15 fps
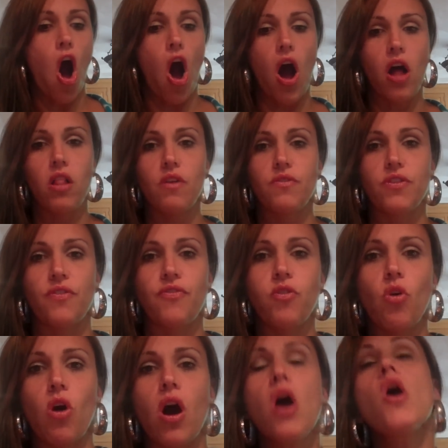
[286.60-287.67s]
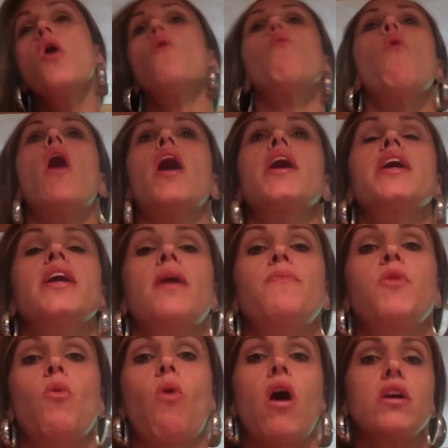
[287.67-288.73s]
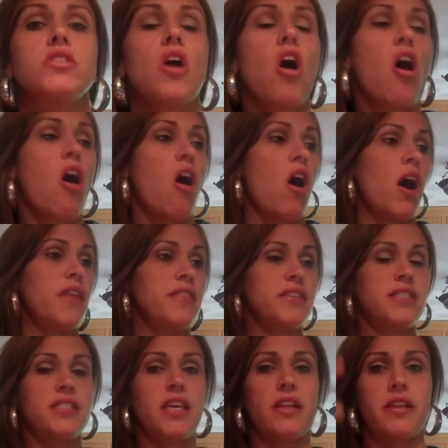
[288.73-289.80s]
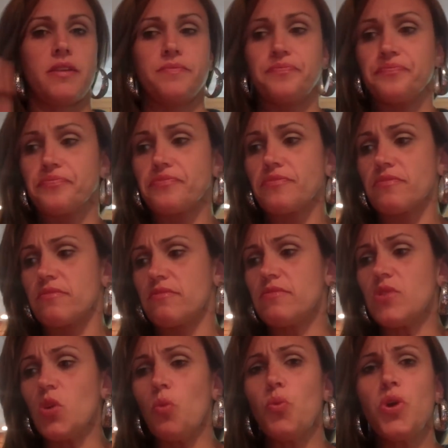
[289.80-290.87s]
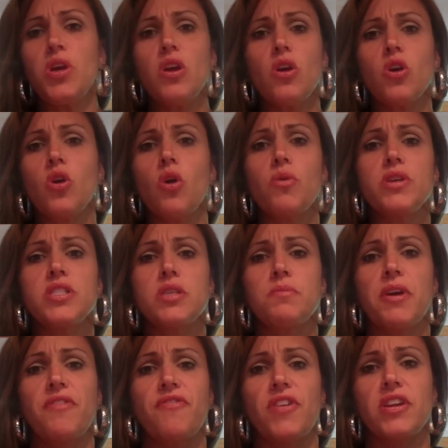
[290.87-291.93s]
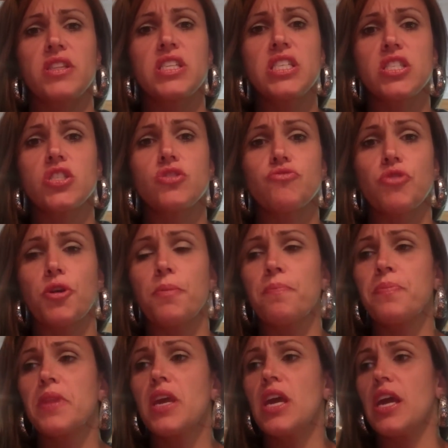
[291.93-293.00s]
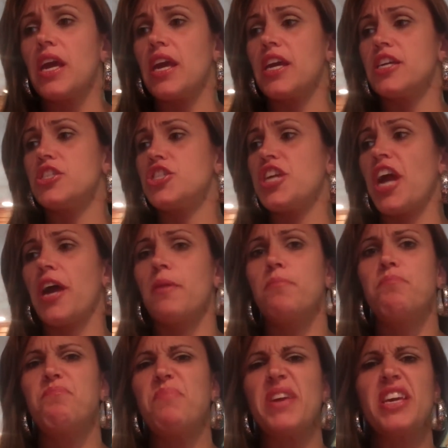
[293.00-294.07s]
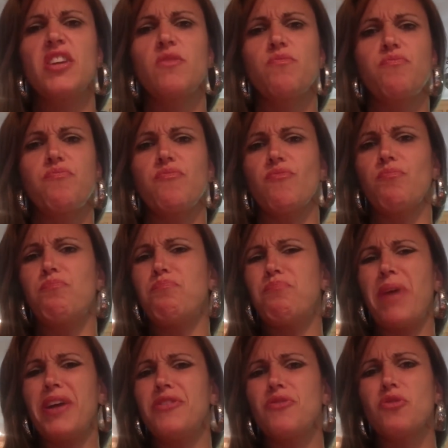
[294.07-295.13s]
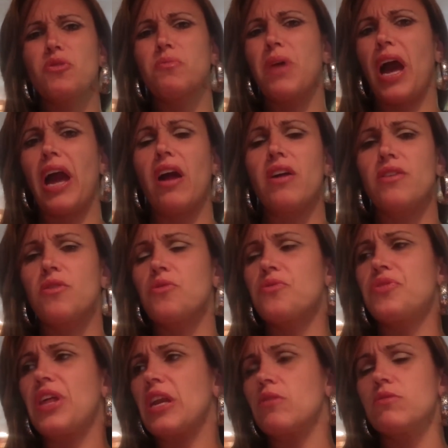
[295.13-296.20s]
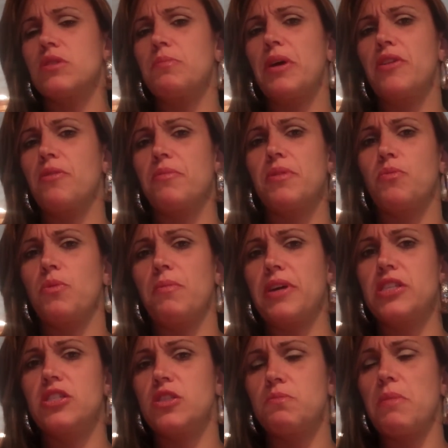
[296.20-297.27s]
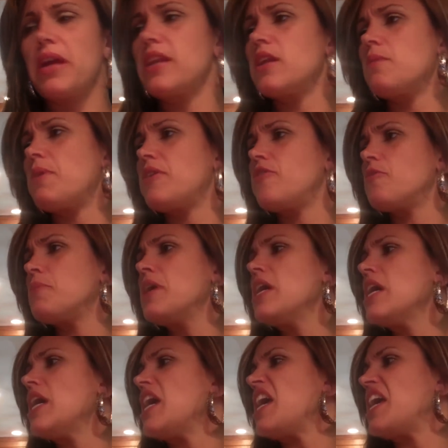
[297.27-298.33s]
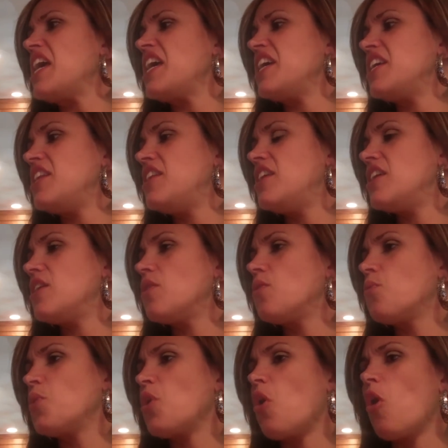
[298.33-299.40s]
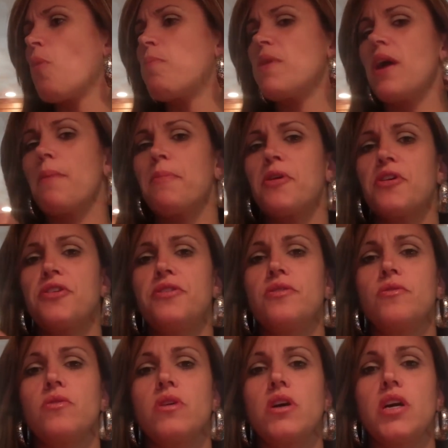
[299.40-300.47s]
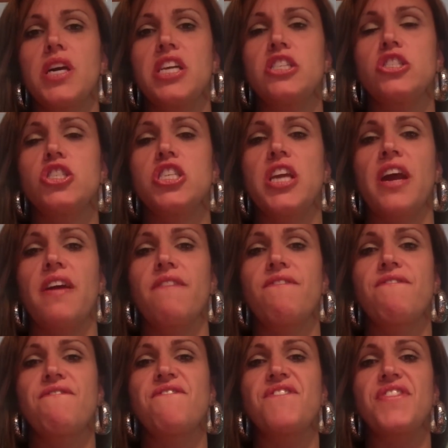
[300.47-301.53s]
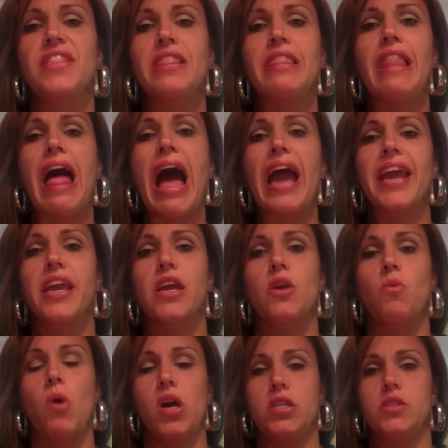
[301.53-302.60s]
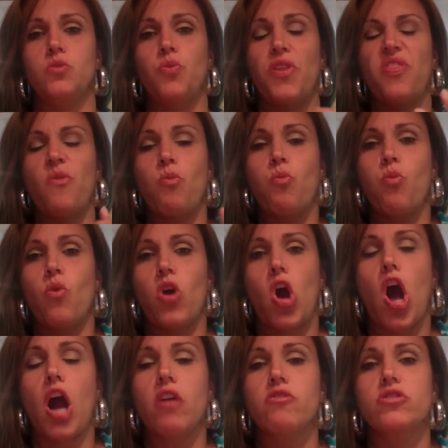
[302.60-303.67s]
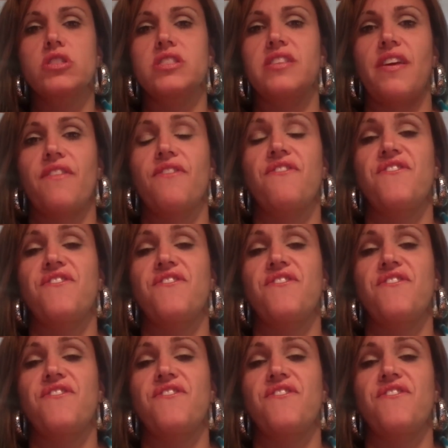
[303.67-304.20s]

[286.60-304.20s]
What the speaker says: all over the floor, walking up the walls, on the ceiling. We go into my friend Lisa's room, and she had a big bedroom. I don't know that it was a bedroom. We might have just made it a bedroom. And we open up her door, and she had flying ones with cockroaches that